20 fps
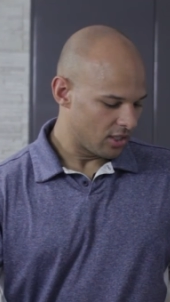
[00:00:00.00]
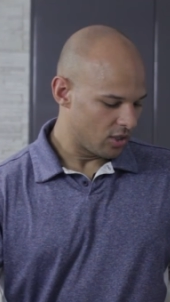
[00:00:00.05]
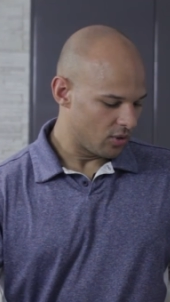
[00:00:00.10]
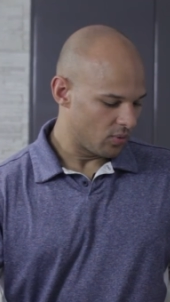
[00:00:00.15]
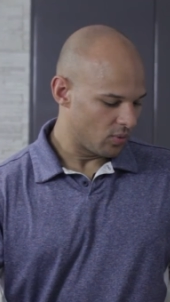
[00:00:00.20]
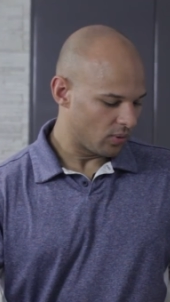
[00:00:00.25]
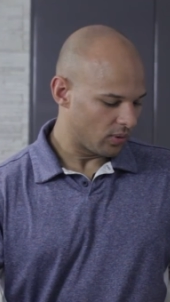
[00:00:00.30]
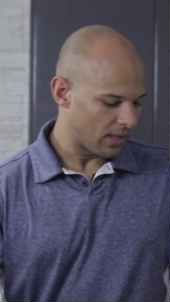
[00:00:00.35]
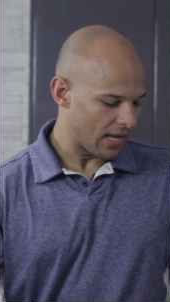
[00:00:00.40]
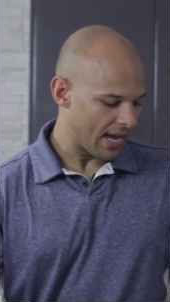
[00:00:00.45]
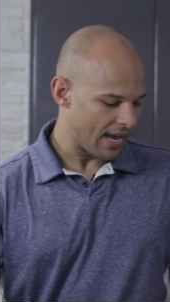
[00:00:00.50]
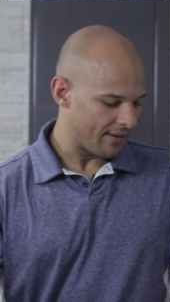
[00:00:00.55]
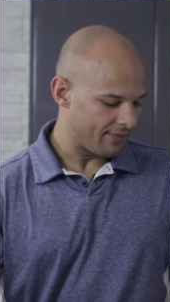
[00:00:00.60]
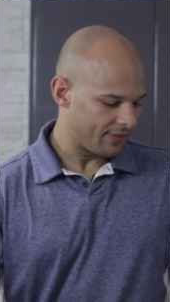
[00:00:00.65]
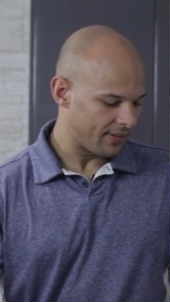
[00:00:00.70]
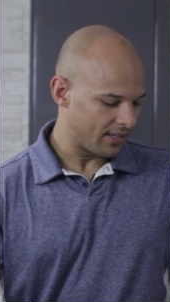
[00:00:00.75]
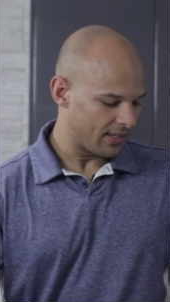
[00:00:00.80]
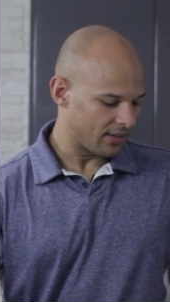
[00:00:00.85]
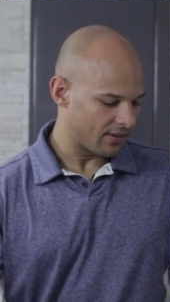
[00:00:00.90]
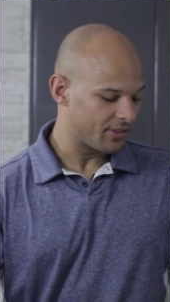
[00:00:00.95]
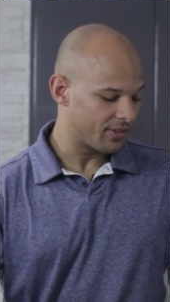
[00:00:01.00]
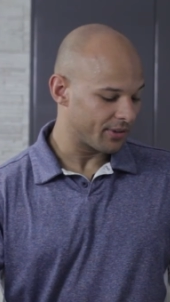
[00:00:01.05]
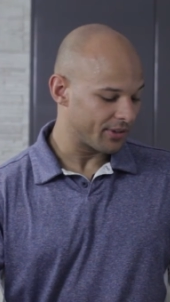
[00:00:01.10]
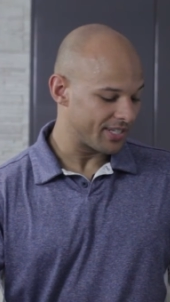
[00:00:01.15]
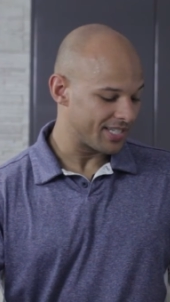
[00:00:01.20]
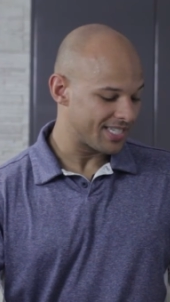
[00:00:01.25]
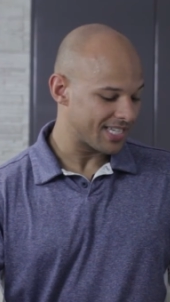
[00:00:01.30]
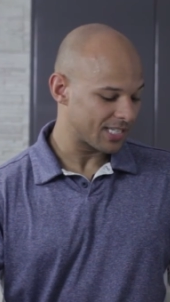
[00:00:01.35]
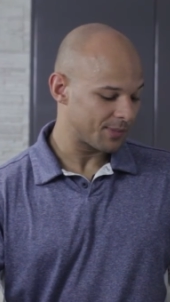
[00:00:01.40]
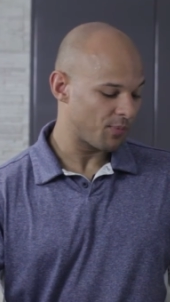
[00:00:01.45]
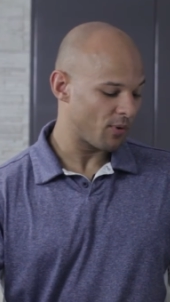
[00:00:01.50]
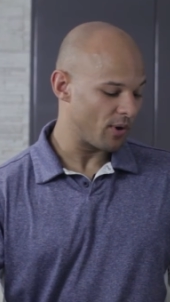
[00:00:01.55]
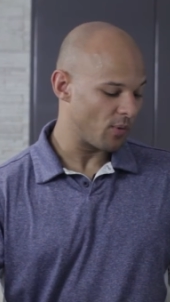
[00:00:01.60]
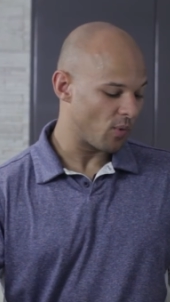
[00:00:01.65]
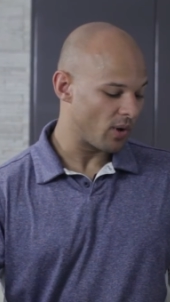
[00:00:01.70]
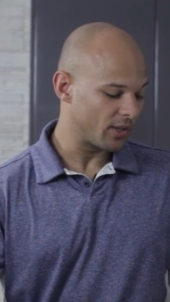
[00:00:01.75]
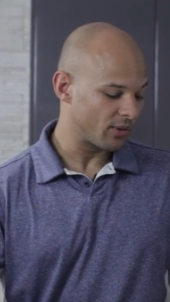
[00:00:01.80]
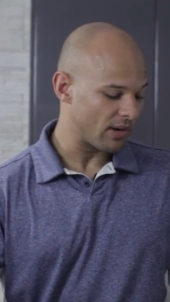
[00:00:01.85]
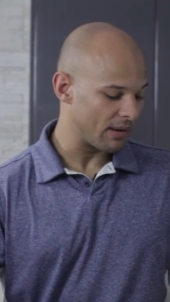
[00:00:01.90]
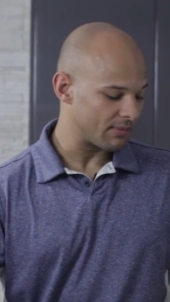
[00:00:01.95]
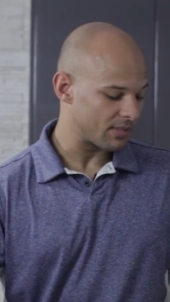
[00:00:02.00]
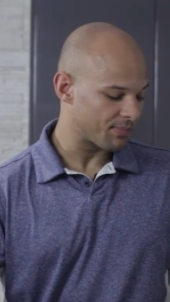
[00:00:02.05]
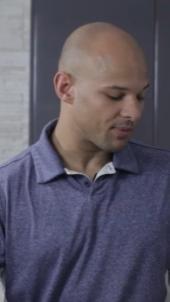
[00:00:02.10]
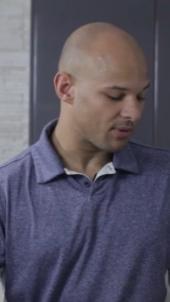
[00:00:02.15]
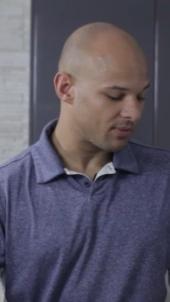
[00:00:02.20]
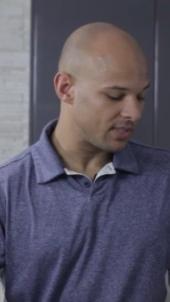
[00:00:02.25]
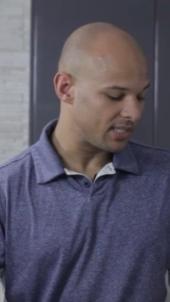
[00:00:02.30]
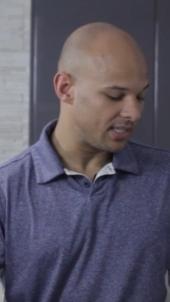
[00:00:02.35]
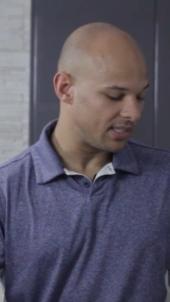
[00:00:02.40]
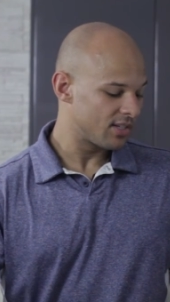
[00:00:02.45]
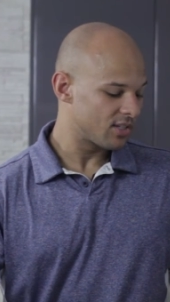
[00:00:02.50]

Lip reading: you will have here 36.1 grams of protein,